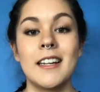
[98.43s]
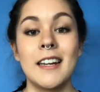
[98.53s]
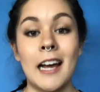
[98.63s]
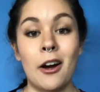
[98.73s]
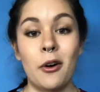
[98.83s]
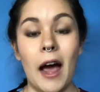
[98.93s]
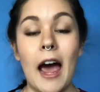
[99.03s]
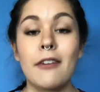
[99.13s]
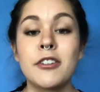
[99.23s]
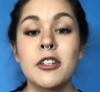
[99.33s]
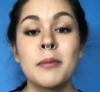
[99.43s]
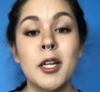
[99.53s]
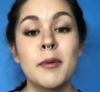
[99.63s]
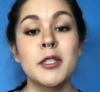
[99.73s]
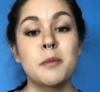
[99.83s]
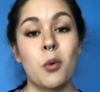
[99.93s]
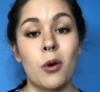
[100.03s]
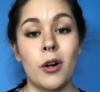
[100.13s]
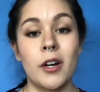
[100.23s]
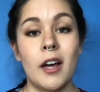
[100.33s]
Now, after your baby is
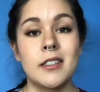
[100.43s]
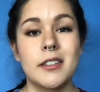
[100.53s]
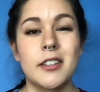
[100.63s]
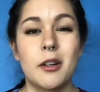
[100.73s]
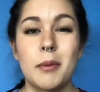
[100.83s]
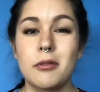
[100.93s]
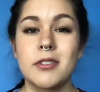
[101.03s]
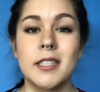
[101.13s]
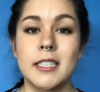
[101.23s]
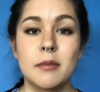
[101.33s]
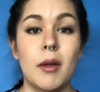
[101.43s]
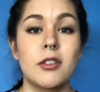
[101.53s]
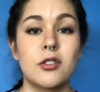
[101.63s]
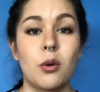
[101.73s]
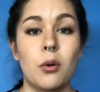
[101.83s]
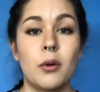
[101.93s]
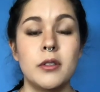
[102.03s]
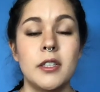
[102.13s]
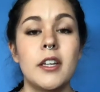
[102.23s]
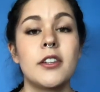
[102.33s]
born, until they're about 6 months
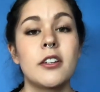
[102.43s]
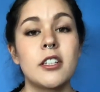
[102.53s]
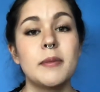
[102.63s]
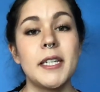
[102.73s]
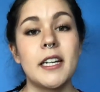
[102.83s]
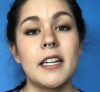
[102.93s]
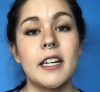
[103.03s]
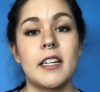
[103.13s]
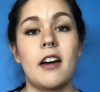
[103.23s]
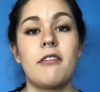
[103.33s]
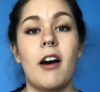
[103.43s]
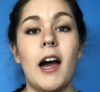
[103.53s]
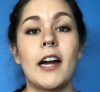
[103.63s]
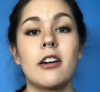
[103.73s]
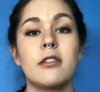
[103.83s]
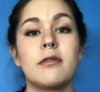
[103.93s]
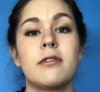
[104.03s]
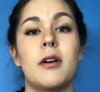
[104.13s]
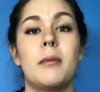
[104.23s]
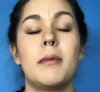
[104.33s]
old, they're going to be getting enough iron
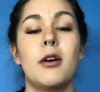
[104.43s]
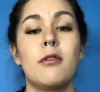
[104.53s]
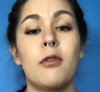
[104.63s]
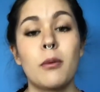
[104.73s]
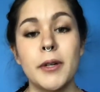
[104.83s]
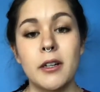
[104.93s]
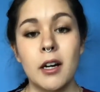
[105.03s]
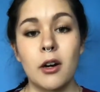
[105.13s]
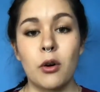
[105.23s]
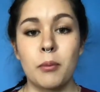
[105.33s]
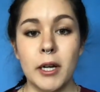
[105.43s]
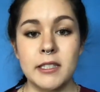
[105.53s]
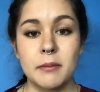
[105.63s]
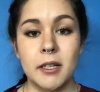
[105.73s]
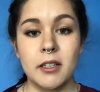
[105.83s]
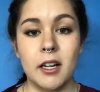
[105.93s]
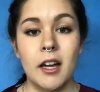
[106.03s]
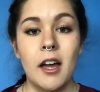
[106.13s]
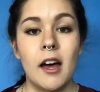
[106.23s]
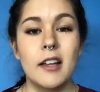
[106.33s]
from formula or breast milk,
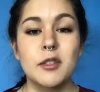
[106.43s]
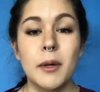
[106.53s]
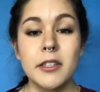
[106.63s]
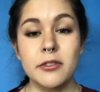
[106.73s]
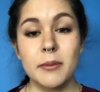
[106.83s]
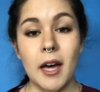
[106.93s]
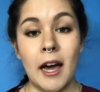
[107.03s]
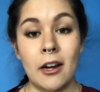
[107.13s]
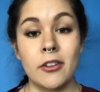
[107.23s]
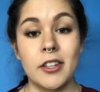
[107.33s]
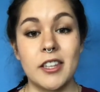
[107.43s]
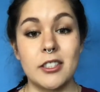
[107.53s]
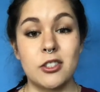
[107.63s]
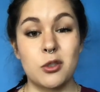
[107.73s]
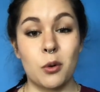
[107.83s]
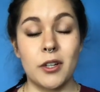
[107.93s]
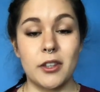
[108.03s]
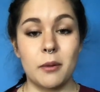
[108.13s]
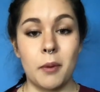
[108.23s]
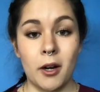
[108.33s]
as well as from the iron that they stored in
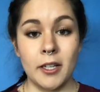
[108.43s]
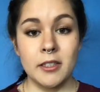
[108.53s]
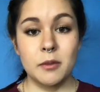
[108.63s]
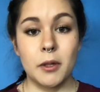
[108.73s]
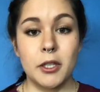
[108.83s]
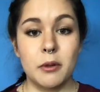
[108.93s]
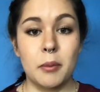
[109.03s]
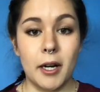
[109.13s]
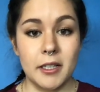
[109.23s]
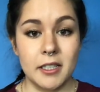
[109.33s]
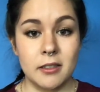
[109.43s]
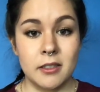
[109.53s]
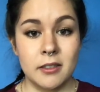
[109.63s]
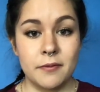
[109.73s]
their bodies while you were pregnant.